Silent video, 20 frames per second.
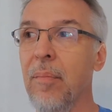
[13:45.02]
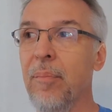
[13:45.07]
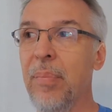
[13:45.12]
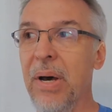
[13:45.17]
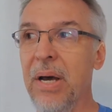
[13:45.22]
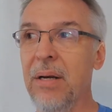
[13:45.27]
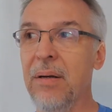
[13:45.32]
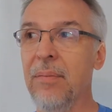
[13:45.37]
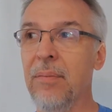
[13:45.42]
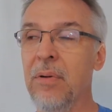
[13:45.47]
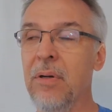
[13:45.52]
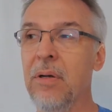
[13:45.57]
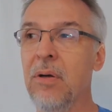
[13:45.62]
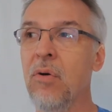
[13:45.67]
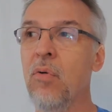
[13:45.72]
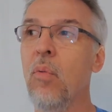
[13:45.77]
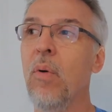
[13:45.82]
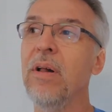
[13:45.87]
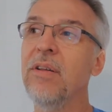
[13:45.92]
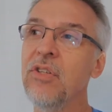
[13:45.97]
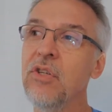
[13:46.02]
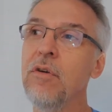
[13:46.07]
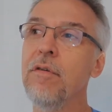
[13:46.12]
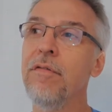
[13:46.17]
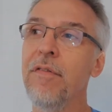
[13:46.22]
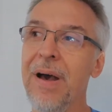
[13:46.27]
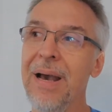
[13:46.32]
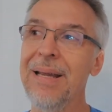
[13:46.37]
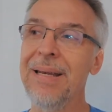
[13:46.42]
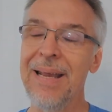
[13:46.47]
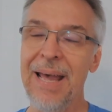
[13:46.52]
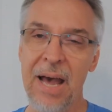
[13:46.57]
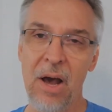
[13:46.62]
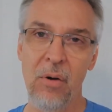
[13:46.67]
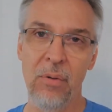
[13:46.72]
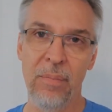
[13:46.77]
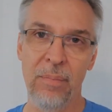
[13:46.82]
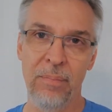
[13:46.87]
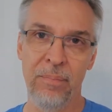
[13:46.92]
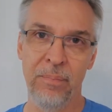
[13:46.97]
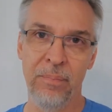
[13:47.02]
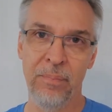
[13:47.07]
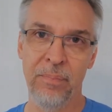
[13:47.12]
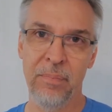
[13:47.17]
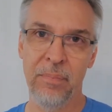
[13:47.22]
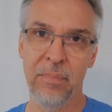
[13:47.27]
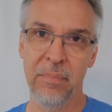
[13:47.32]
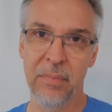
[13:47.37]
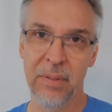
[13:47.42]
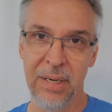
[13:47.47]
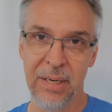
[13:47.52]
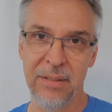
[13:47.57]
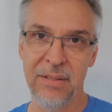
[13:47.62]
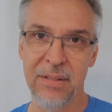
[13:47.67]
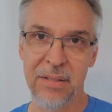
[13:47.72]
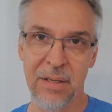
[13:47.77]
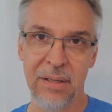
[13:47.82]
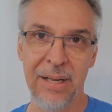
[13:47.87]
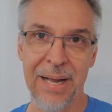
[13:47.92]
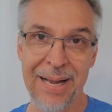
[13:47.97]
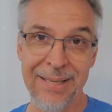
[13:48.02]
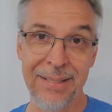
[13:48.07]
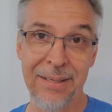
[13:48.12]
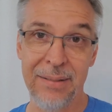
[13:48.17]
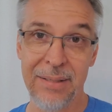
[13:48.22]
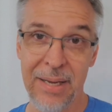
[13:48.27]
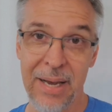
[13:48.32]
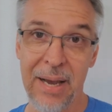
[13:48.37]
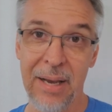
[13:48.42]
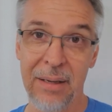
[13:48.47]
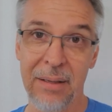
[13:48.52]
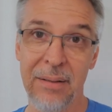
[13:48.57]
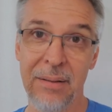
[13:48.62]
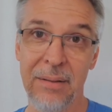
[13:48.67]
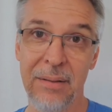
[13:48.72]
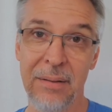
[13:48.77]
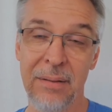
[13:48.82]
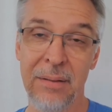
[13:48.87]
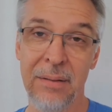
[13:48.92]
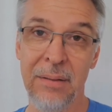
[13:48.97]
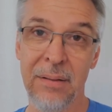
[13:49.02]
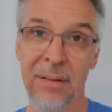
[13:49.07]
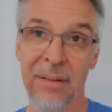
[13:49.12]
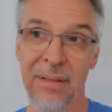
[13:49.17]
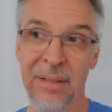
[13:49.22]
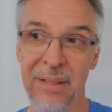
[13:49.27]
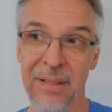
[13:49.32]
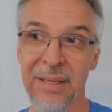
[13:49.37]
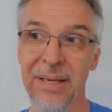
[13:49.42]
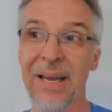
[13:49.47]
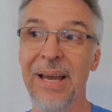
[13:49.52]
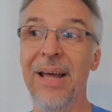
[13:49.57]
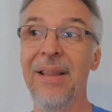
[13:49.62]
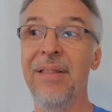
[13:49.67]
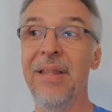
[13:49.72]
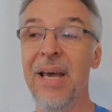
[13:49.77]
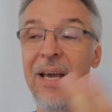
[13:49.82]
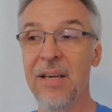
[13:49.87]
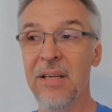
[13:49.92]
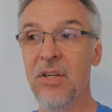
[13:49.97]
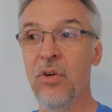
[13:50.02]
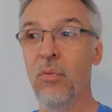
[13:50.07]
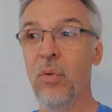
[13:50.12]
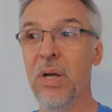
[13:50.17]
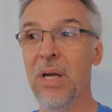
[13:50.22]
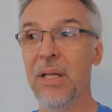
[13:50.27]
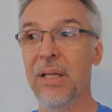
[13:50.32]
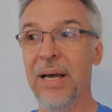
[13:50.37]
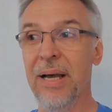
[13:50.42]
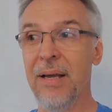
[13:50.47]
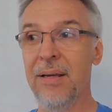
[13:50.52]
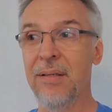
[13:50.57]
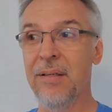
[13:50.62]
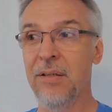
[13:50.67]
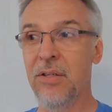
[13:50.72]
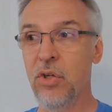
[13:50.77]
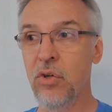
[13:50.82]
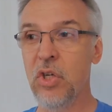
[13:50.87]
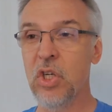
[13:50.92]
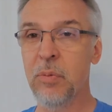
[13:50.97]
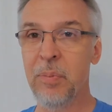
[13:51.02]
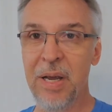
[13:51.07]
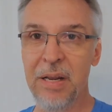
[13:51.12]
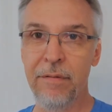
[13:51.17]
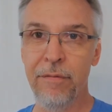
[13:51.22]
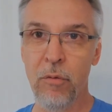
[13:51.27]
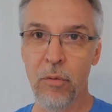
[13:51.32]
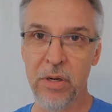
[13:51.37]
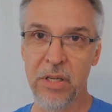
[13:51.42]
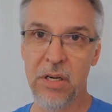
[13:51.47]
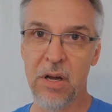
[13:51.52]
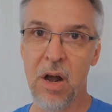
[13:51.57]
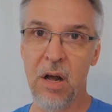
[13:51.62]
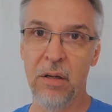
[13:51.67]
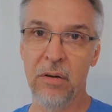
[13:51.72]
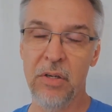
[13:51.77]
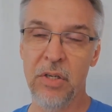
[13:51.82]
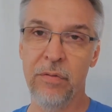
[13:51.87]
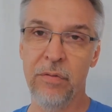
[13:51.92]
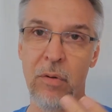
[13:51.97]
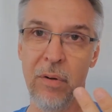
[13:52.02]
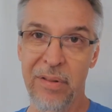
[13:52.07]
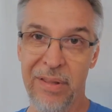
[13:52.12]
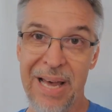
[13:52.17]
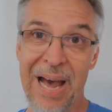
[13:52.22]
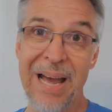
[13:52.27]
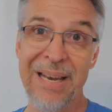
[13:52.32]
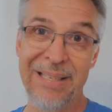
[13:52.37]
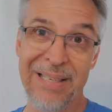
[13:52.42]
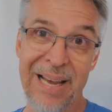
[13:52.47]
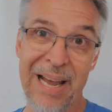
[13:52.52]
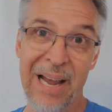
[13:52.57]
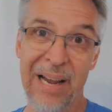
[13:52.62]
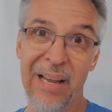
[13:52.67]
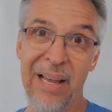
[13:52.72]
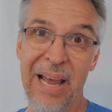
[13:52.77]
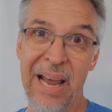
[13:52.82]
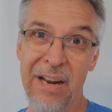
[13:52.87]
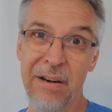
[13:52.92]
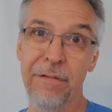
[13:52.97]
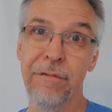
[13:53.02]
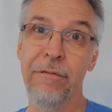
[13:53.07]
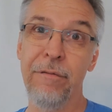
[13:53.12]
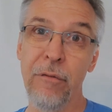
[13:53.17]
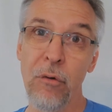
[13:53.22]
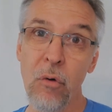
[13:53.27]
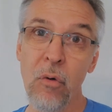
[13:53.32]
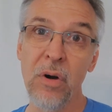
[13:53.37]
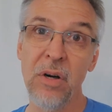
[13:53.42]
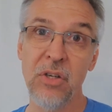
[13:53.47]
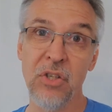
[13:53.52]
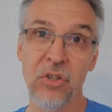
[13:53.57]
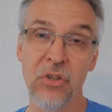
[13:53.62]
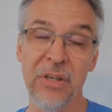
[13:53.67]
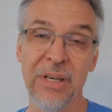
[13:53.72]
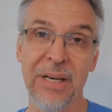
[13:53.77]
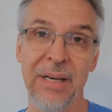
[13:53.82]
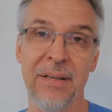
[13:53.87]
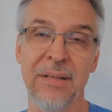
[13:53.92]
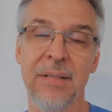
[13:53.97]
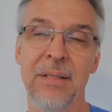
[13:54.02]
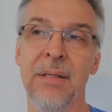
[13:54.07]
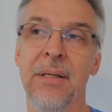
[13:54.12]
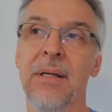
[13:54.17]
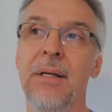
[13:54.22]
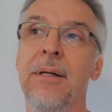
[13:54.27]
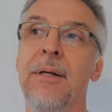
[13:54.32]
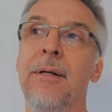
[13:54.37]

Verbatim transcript: but once you find out that it's the classic deck, and then you realize that you just paid forty dollars for that deck and four tricks,